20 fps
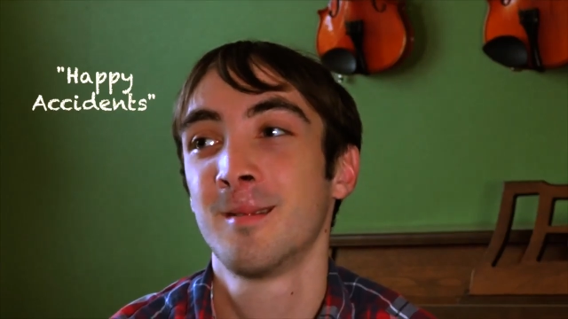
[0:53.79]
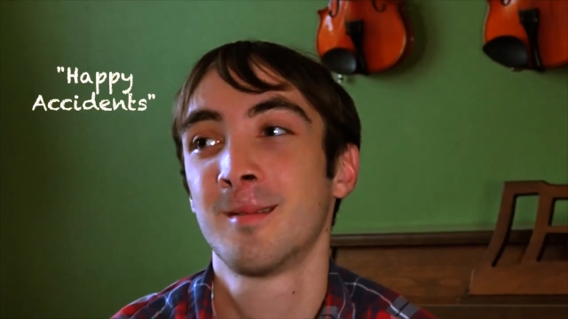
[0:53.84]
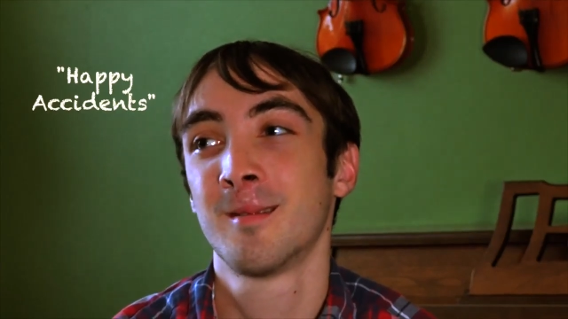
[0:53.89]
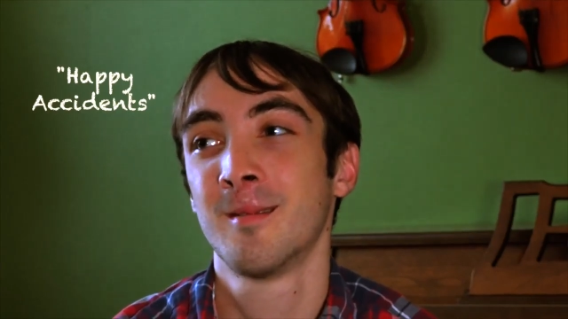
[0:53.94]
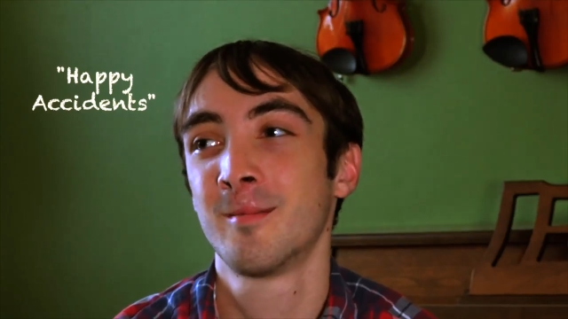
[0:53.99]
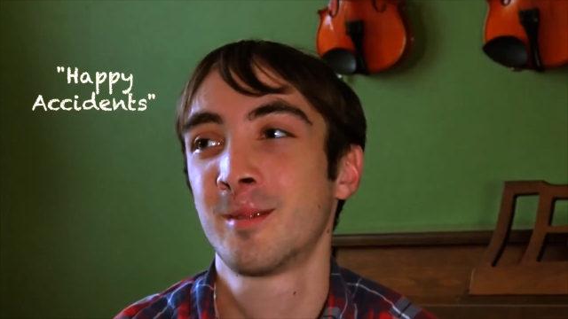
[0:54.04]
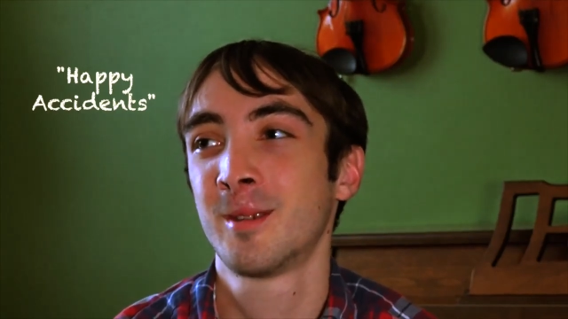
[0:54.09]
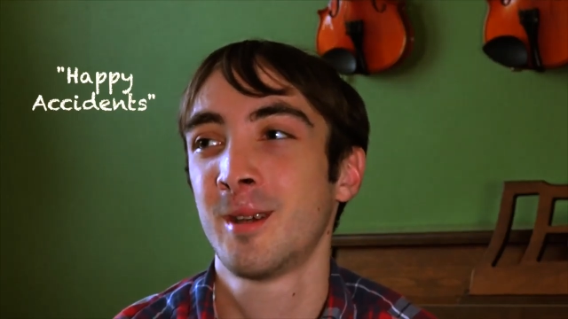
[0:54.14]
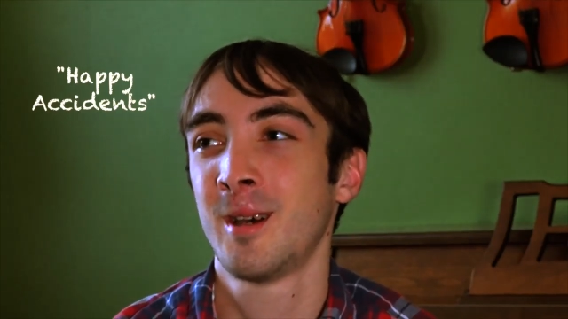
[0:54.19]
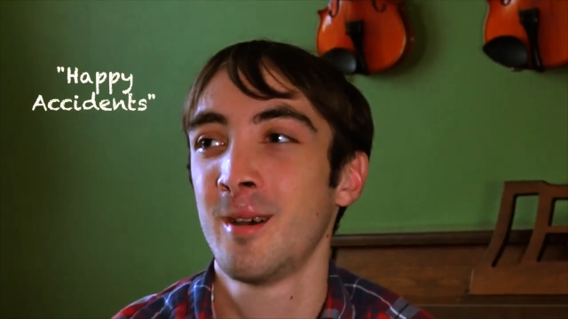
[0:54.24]

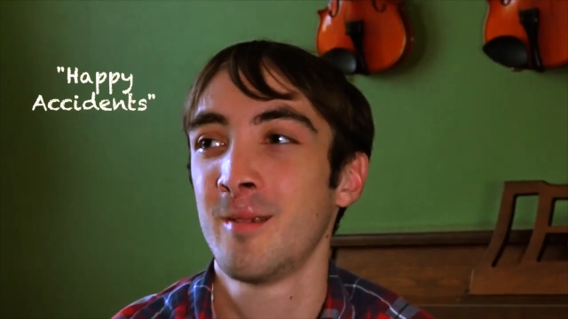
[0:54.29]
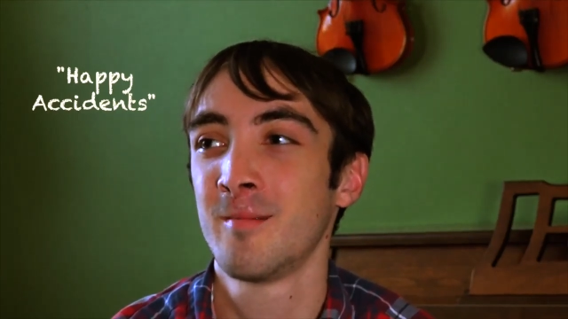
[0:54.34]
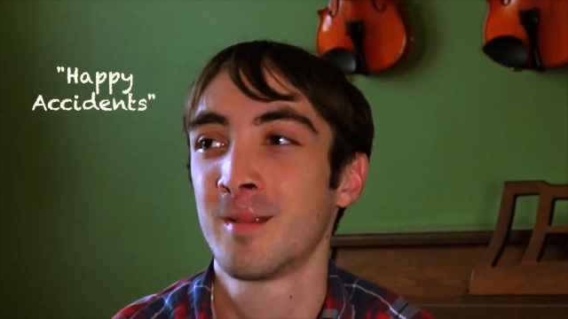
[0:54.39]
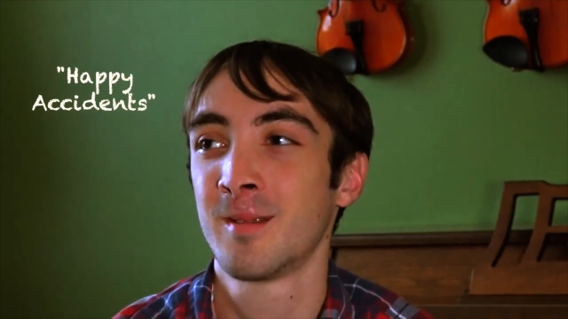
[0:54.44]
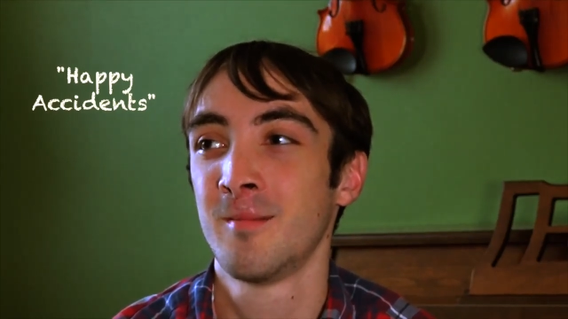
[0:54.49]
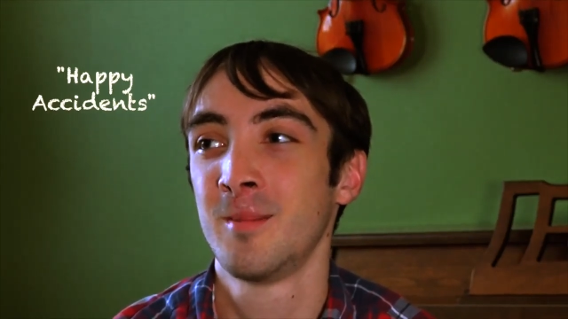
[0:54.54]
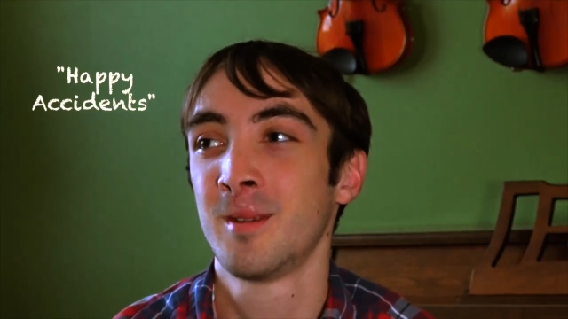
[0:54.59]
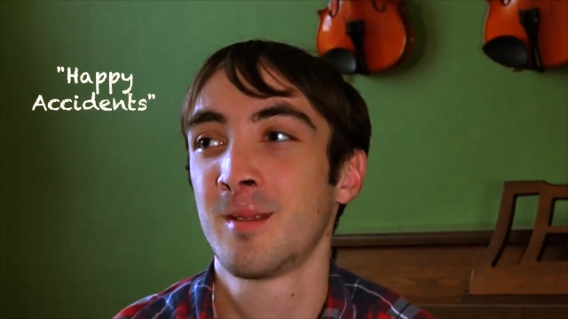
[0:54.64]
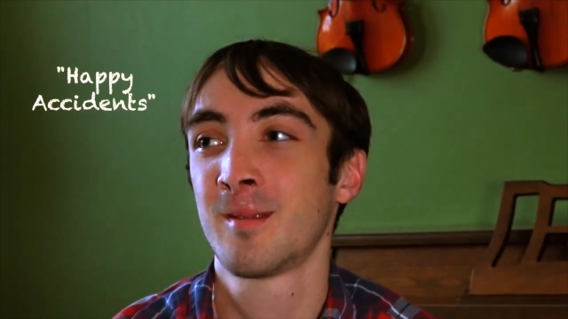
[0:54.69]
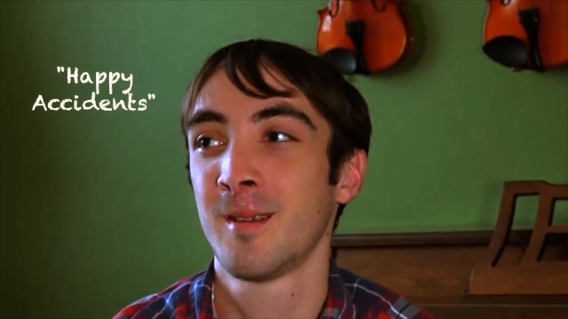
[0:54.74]
sometimes
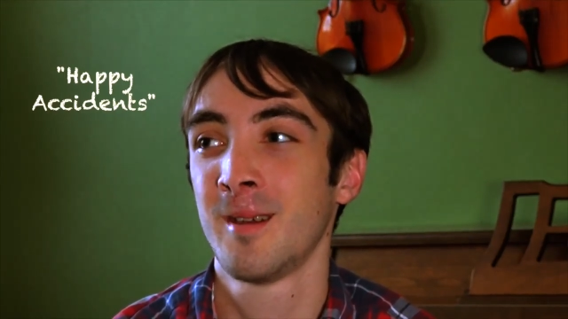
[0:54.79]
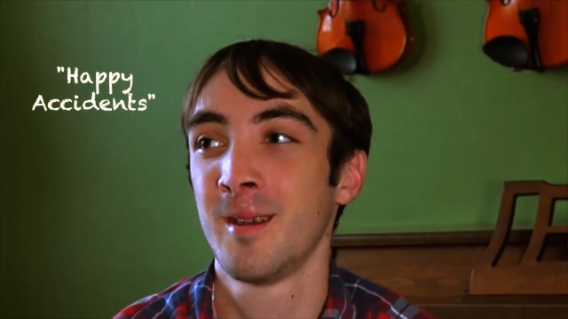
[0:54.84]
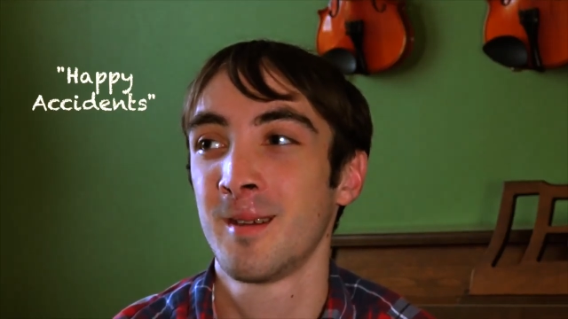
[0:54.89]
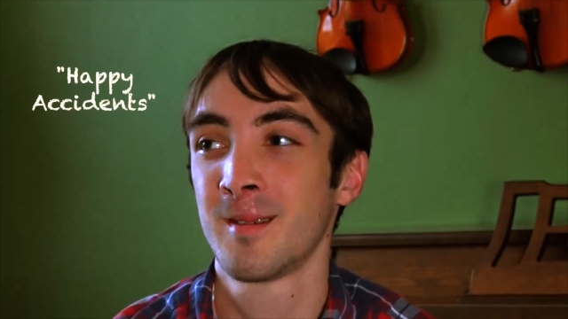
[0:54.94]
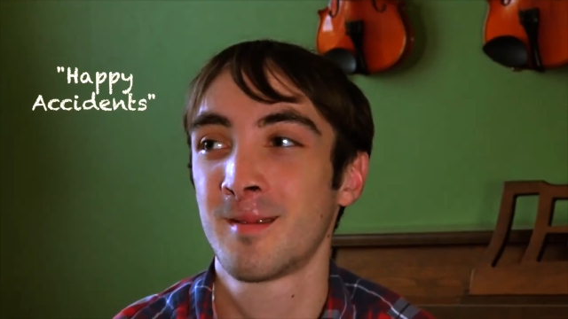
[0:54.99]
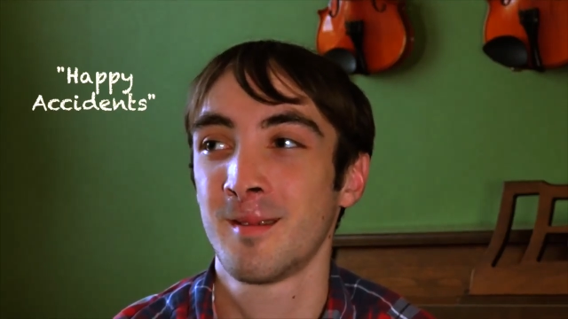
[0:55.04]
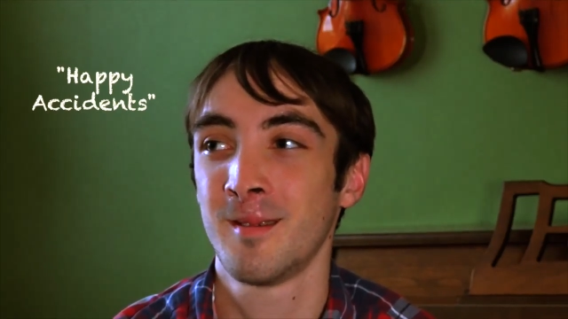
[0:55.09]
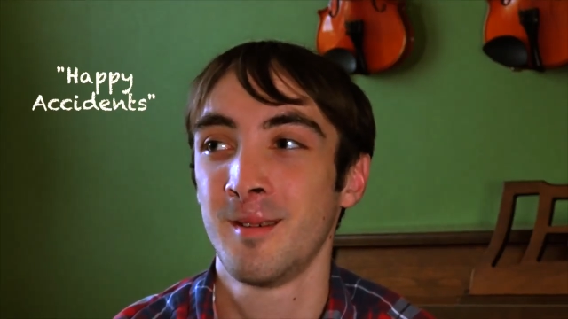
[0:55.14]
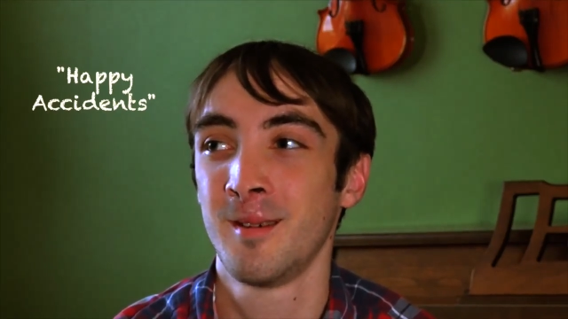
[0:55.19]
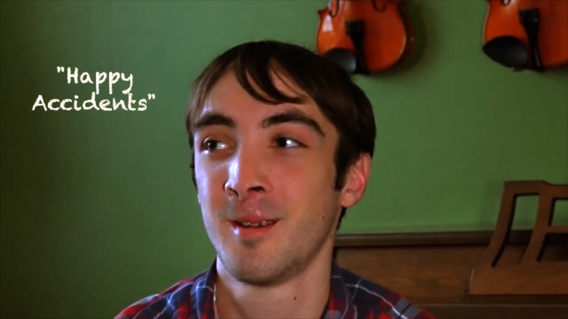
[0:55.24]
the mistakes